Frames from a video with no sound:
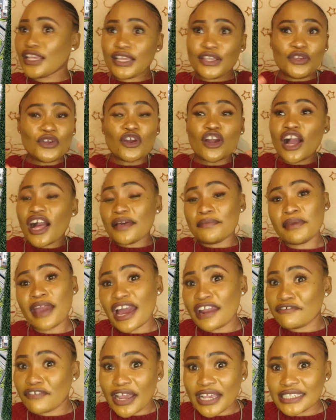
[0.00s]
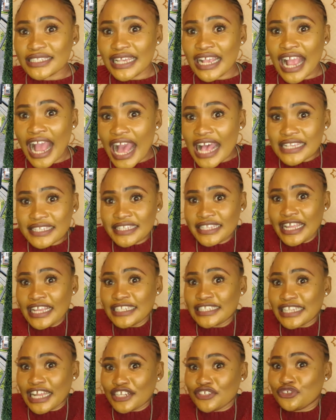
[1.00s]
You can't be advising us
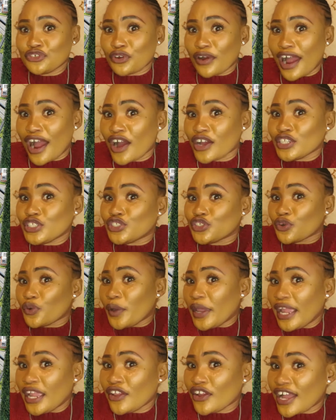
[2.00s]
things that you are doing.